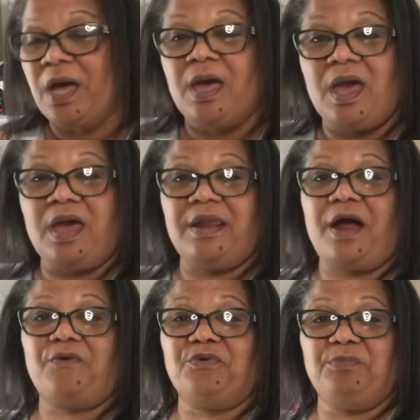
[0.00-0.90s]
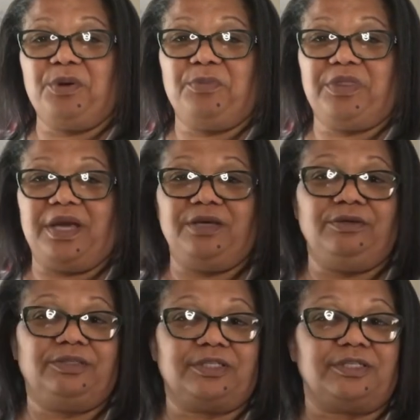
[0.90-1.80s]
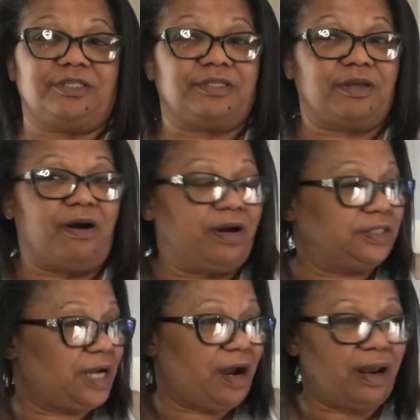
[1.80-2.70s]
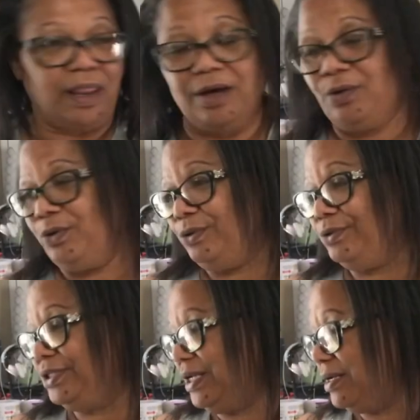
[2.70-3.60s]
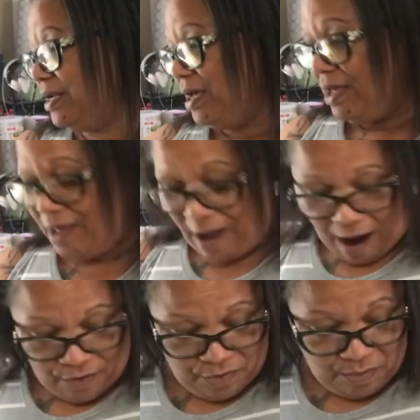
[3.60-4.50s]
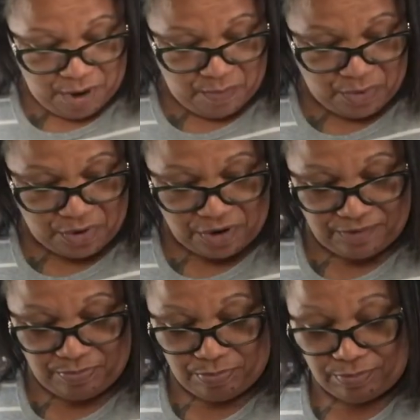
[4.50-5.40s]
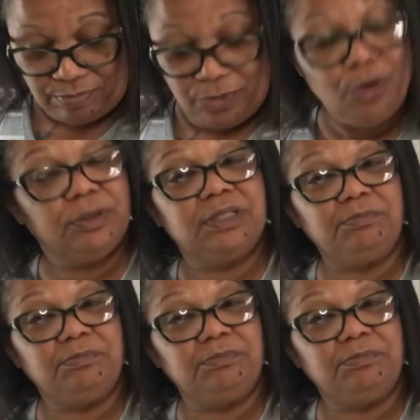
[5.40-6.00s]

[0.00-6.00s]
And I remember they used to starch our clothes, and I remember using